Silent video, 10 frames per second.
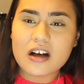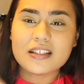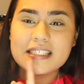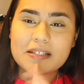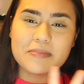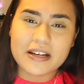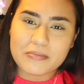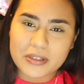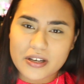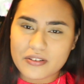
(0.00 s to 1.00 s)
I'll list them
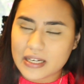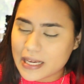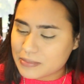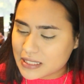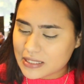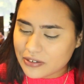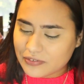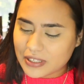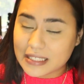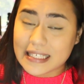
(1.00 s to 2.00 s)
down below, the names, because I
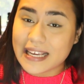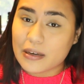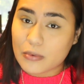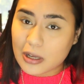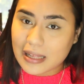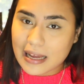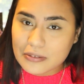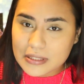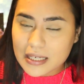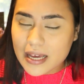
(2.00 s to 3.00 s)
don't feel like taking them all
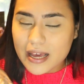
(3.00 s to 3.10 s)
out,